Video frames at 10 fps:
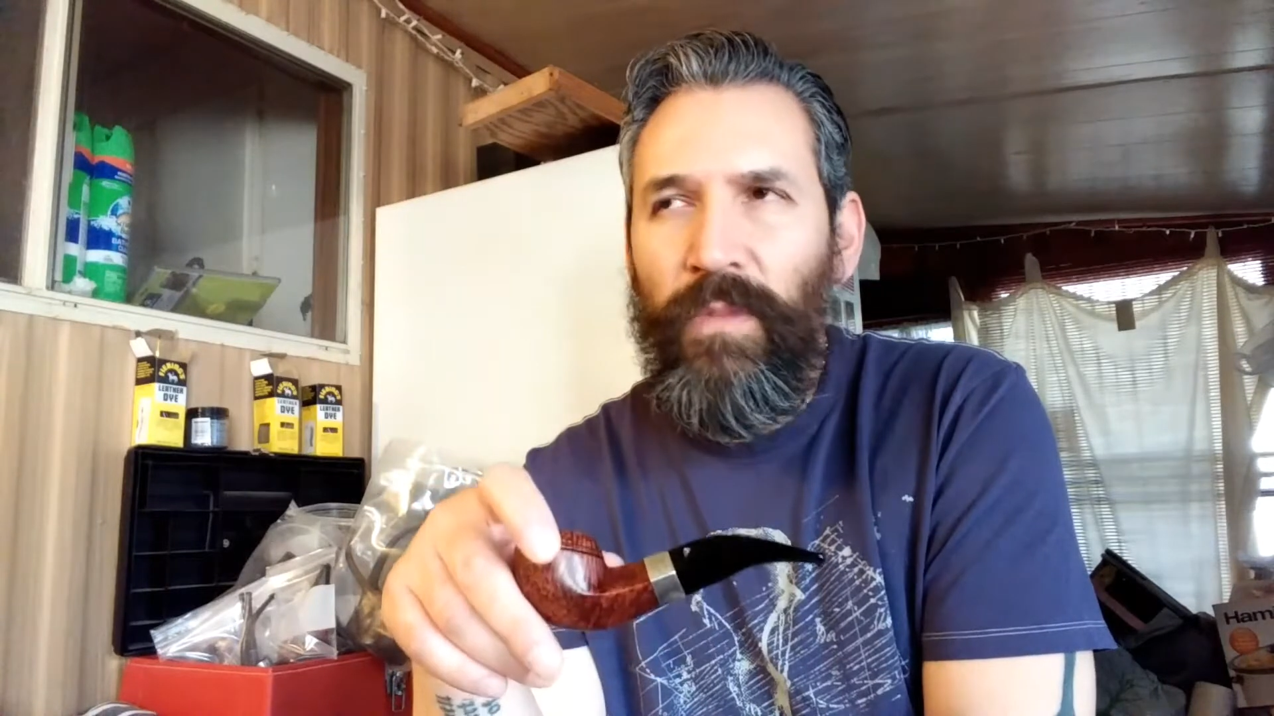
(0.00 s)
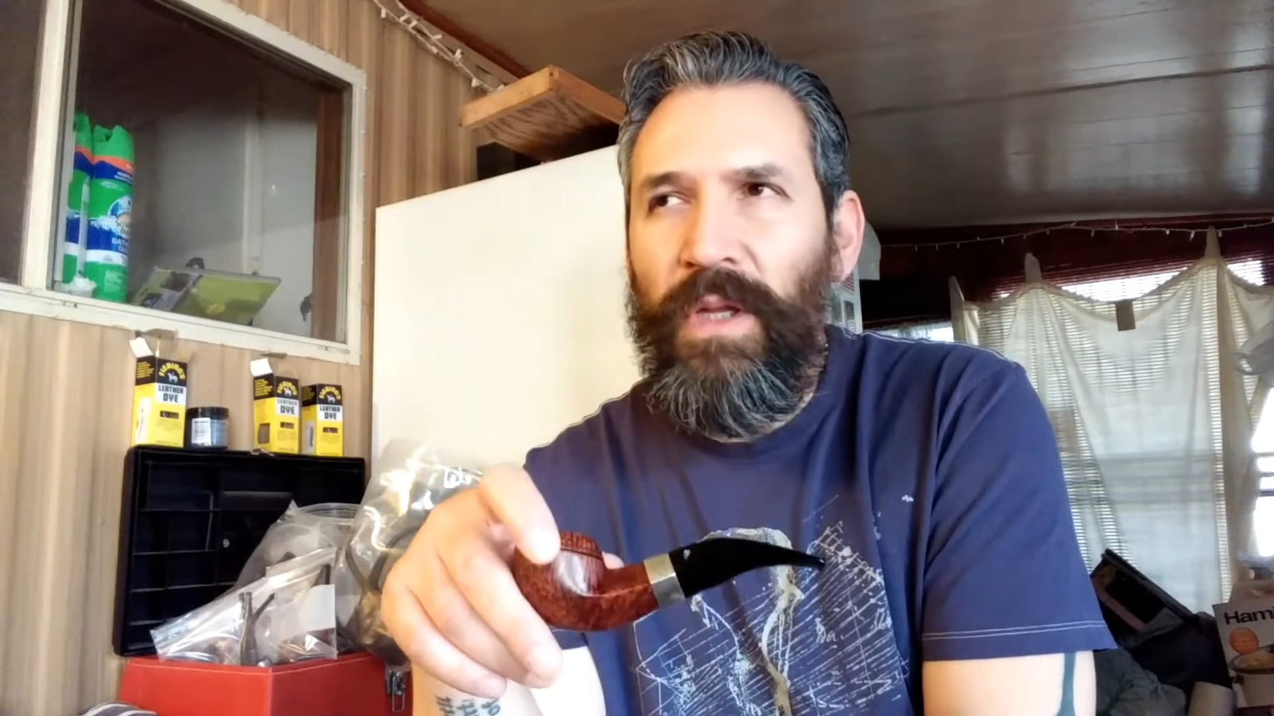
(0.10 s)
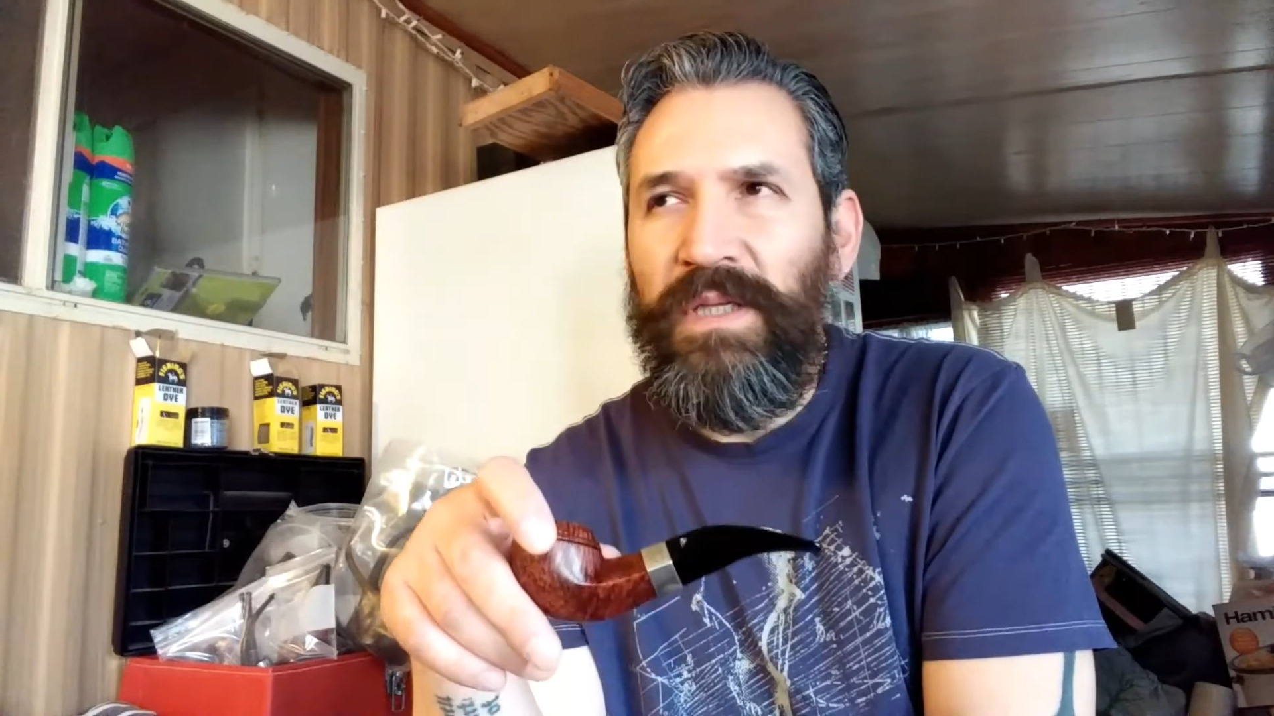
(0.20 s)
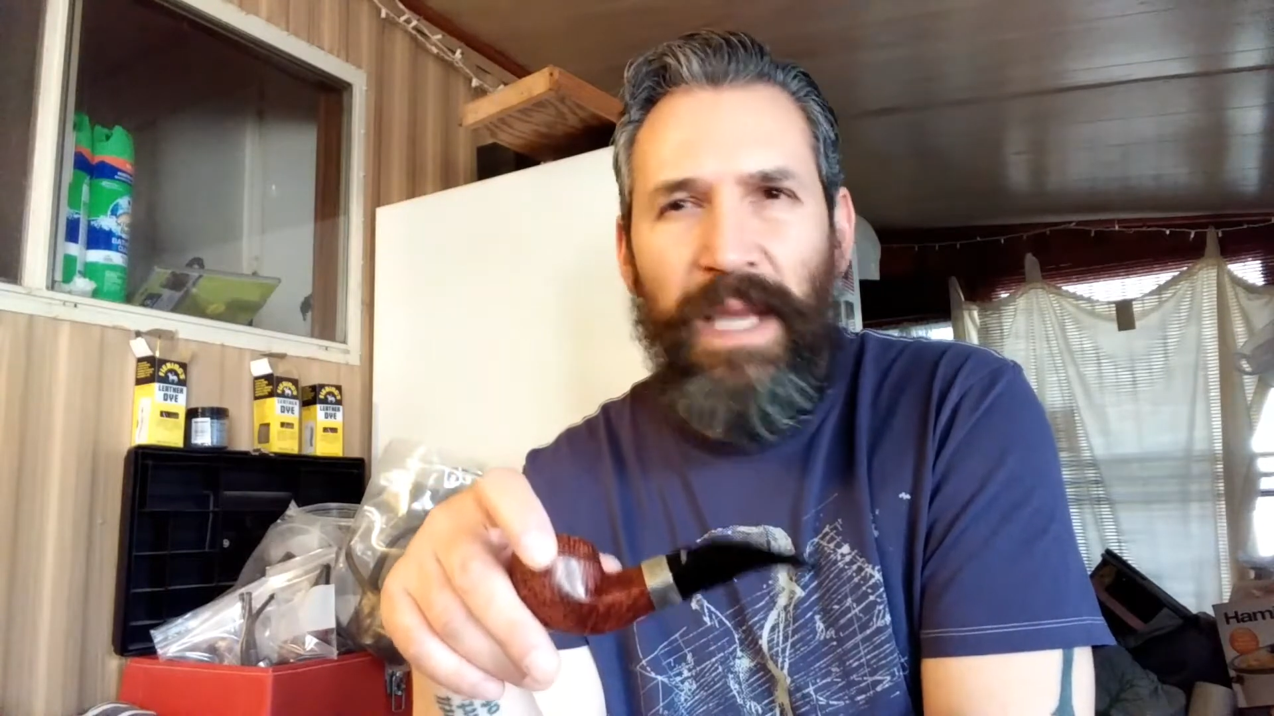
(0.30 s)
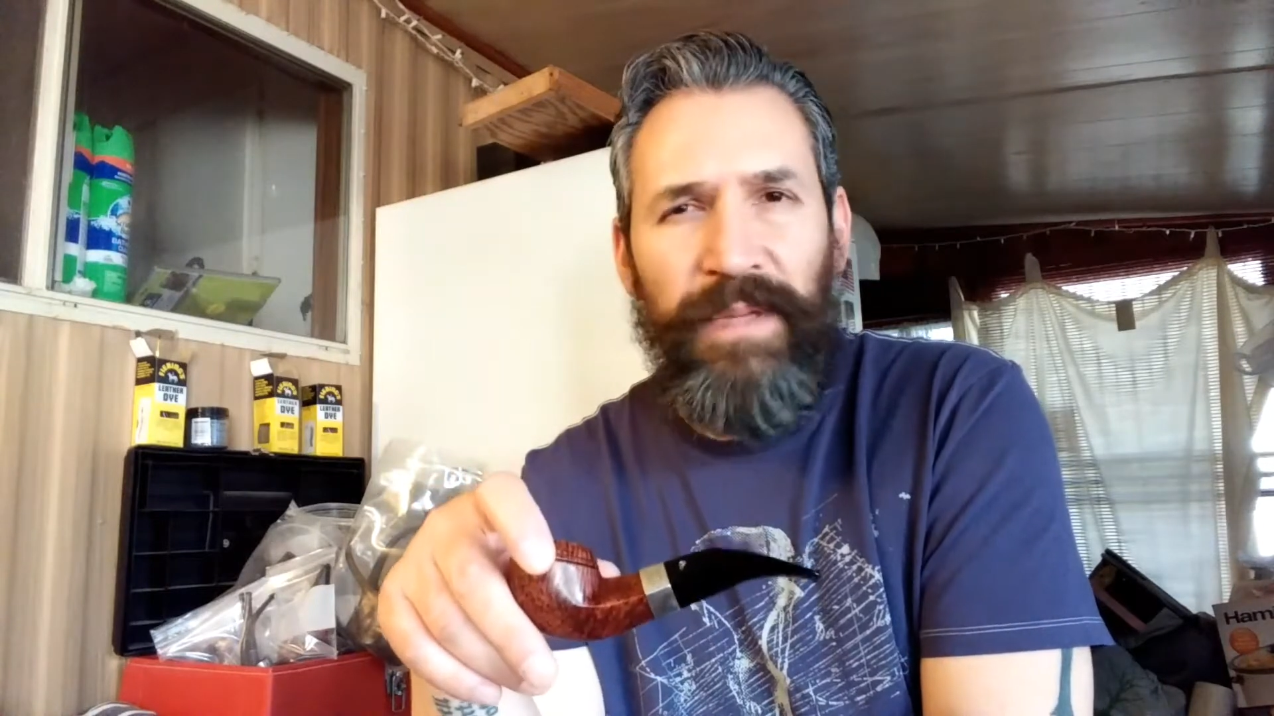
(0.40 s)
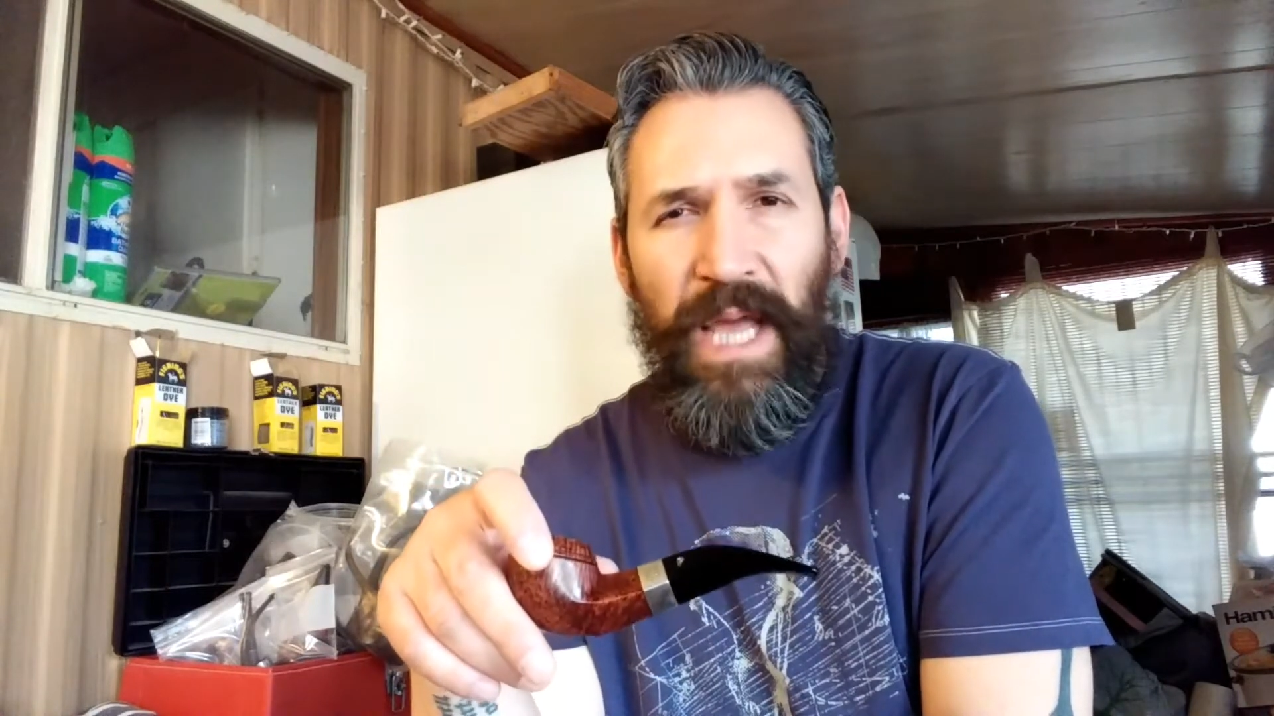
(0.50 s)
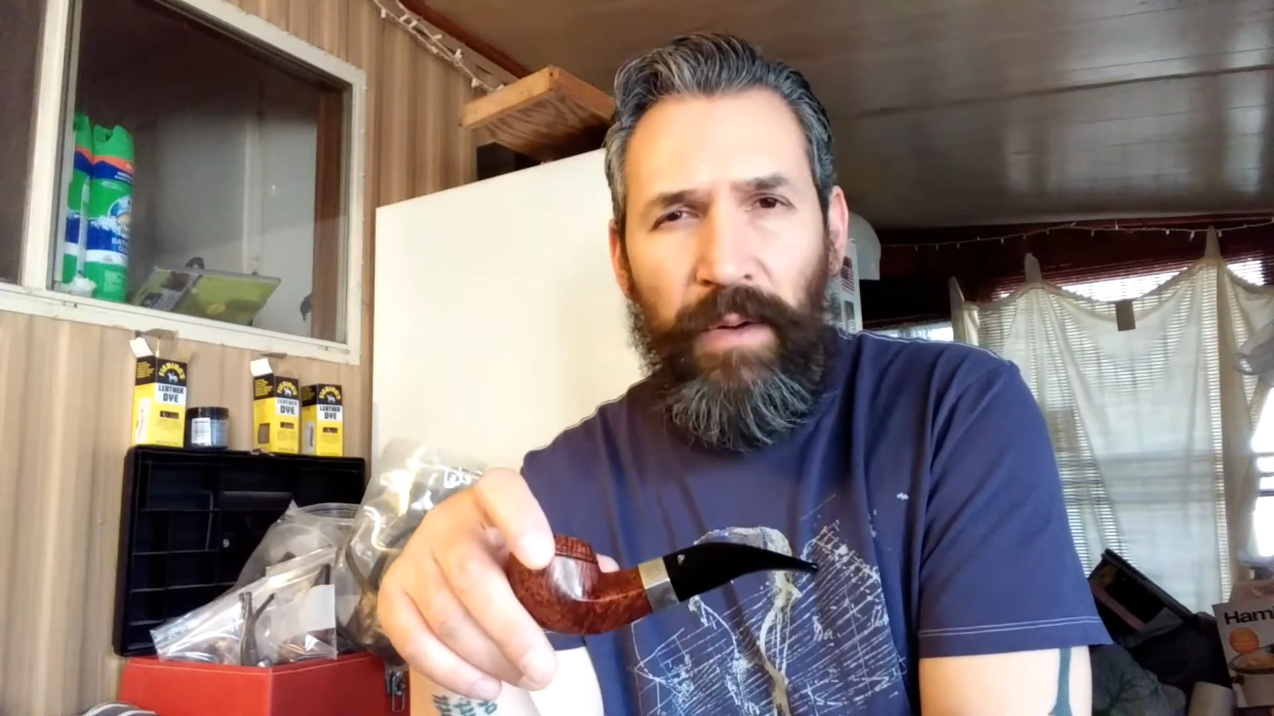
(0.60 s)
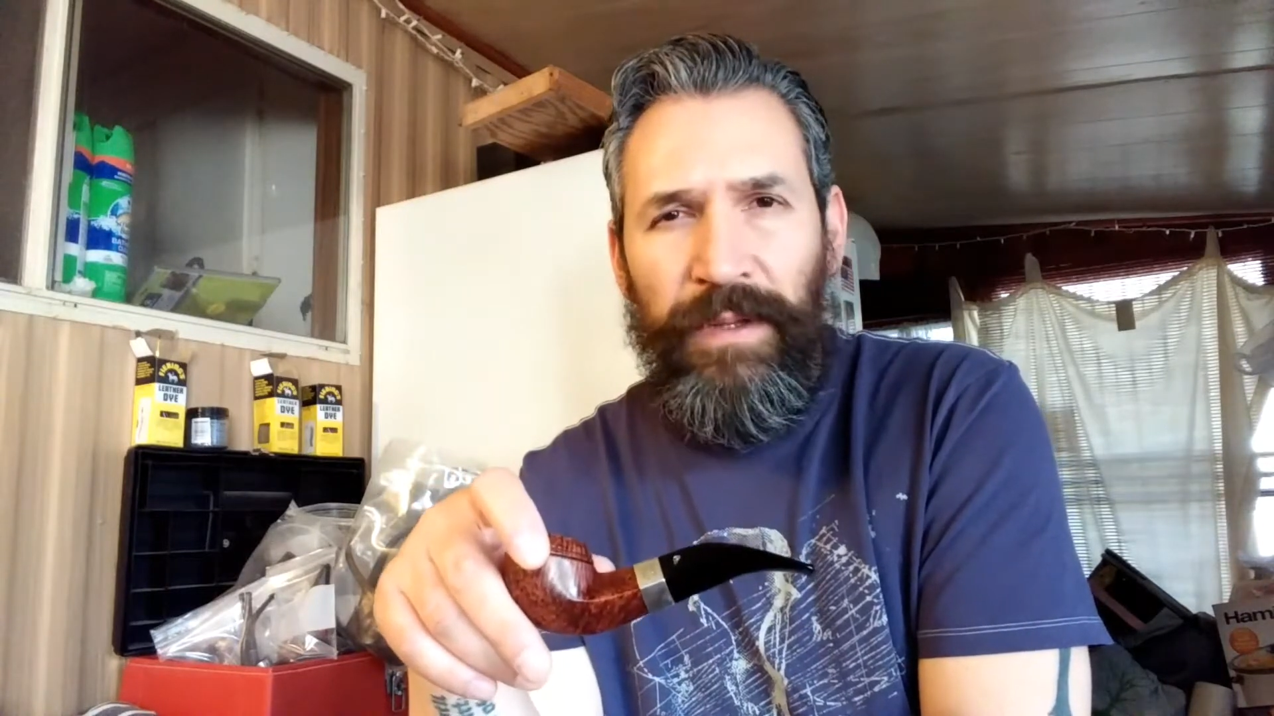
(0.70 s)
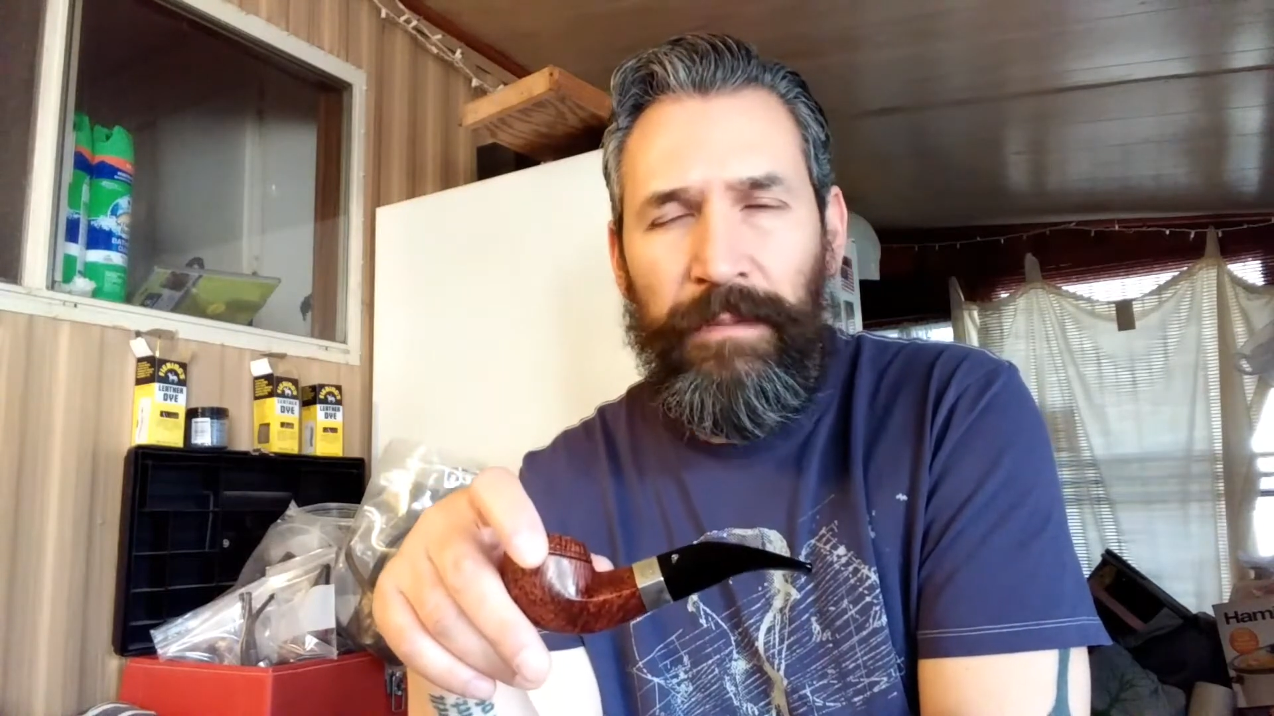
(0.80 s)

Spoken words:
Sam Gawith.